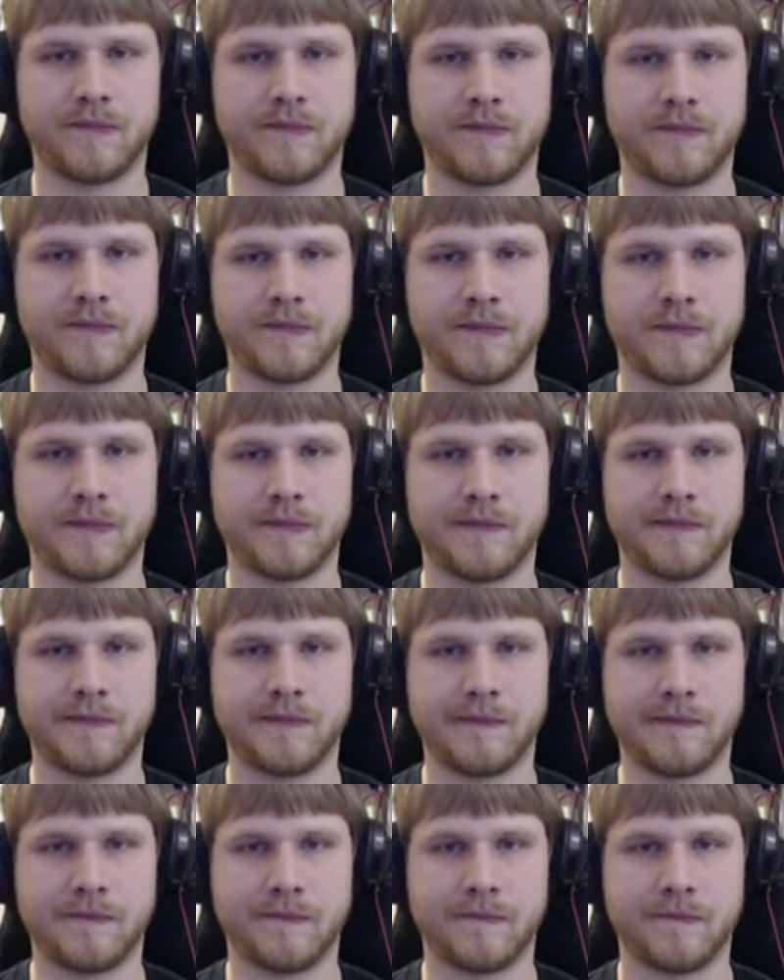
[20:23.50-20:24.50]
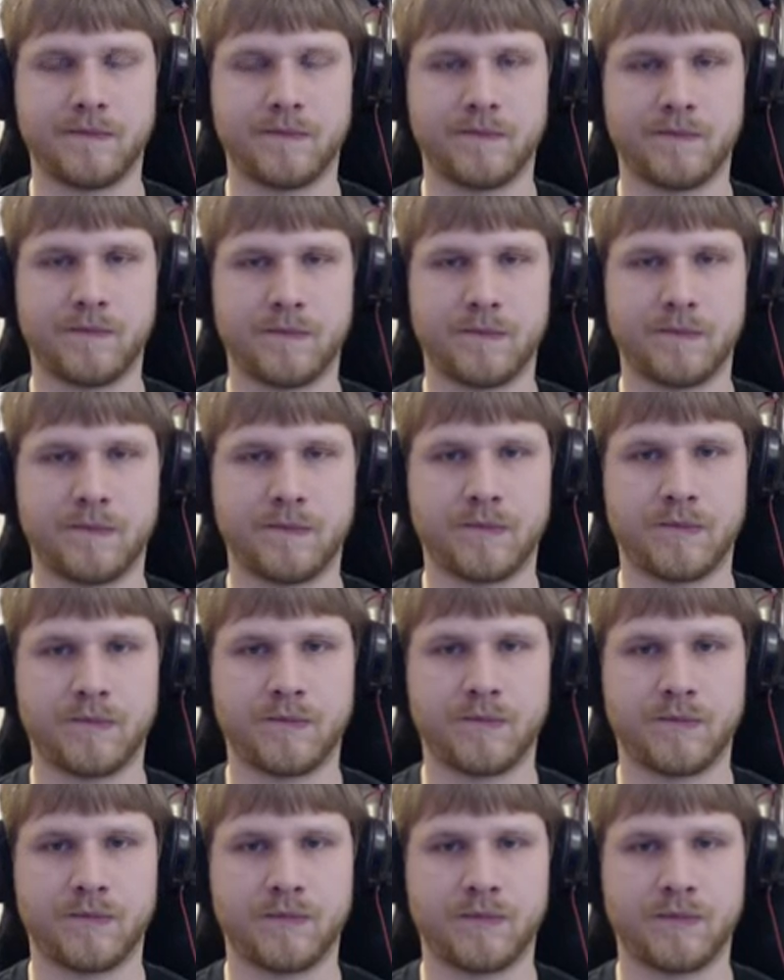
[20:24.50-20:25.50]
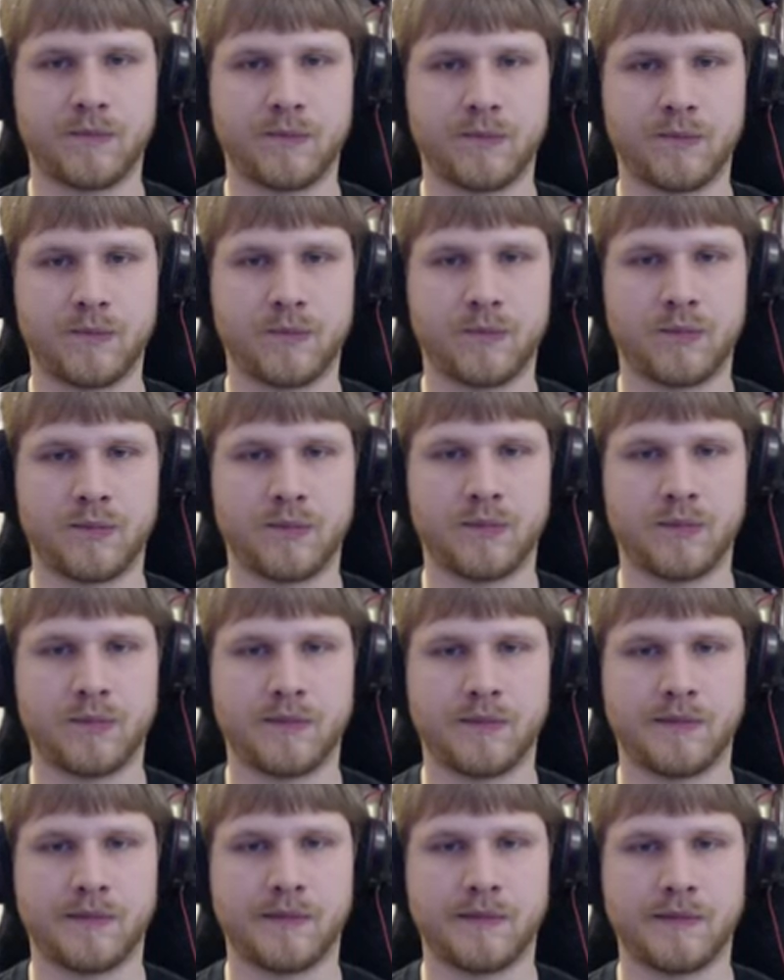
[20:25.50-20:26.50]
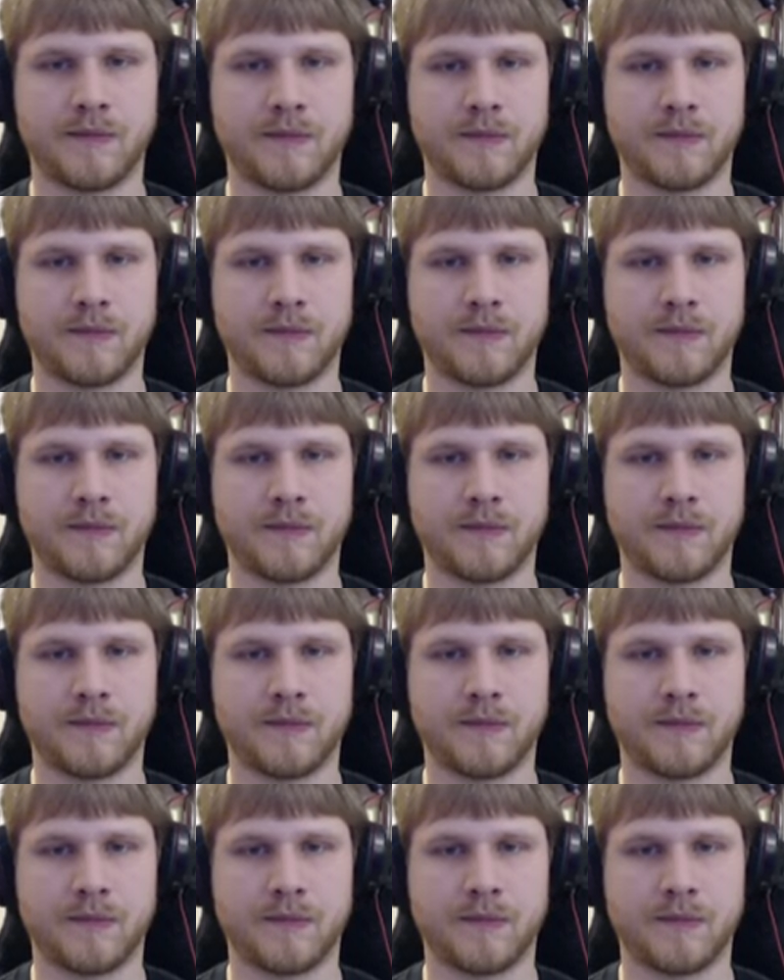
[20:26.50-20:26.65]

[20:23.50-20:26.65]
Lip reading: (silent)